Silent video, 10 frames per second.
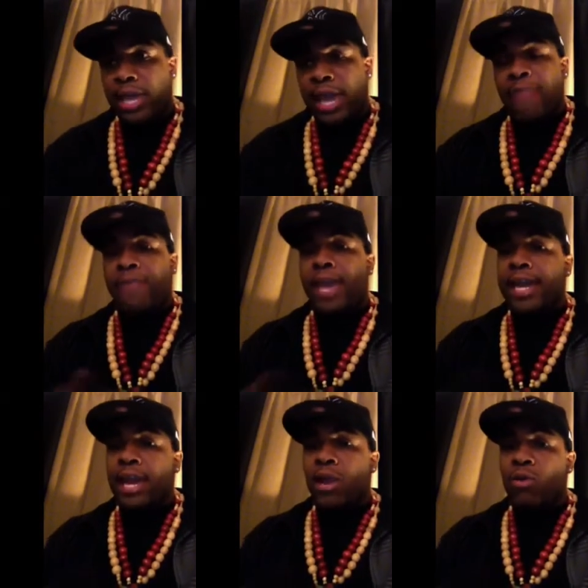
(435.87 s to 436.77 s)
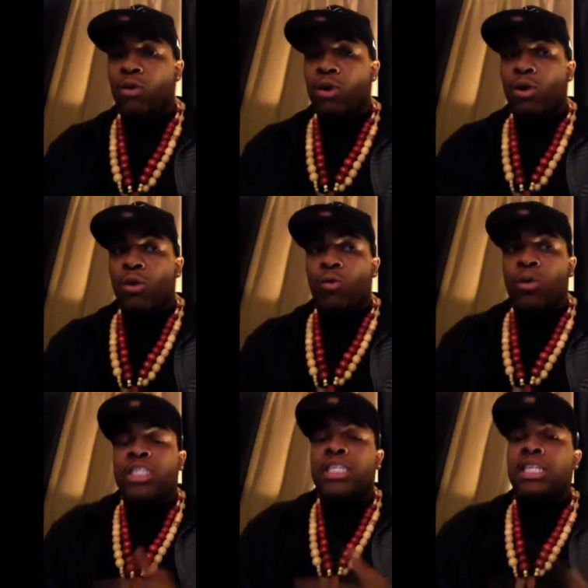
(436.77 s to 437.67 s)
and find out
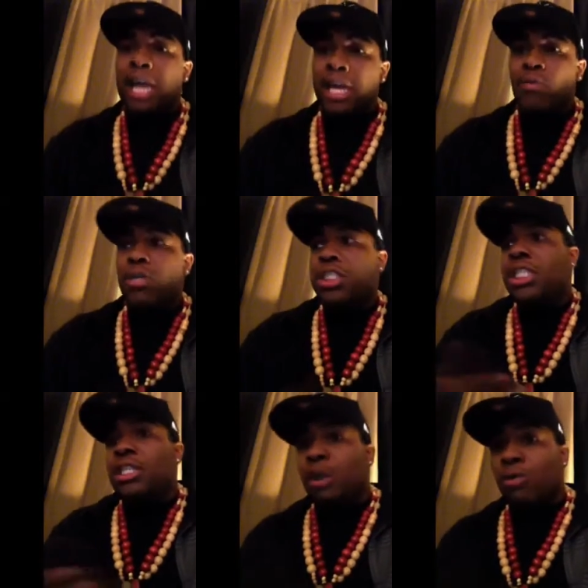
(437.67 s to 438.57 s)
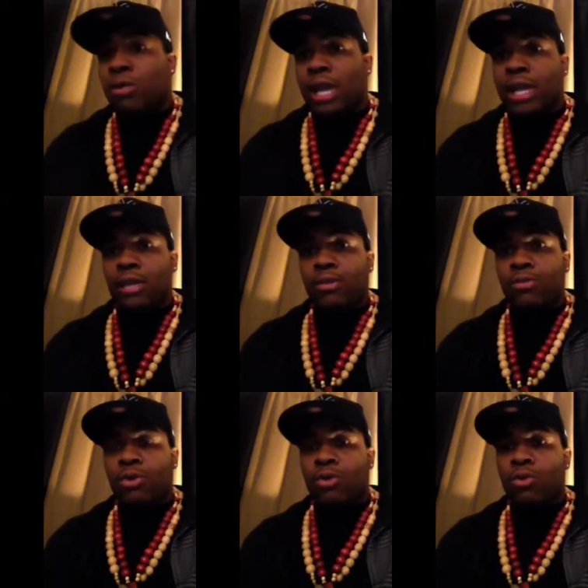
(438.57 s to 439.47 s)
what she like, what she don't like, you
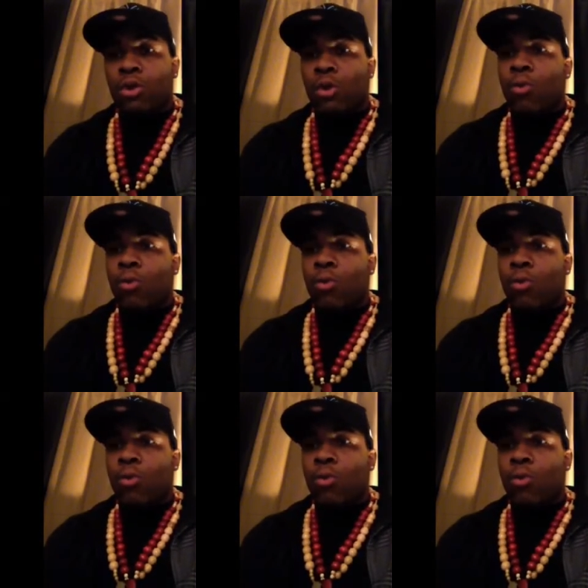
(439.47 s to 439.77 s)
know,